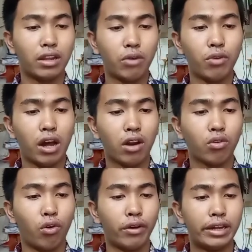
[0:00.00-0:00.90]
that we are
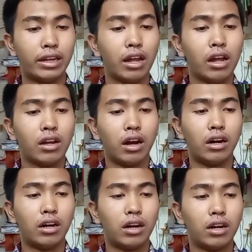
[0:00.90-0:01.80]
going
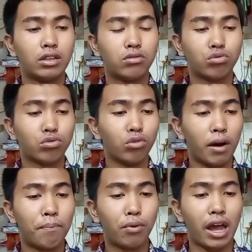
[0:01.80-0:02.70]
uh, to
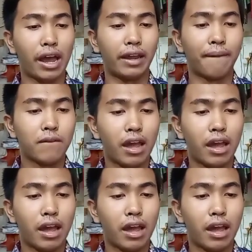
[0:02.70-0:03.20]
apply.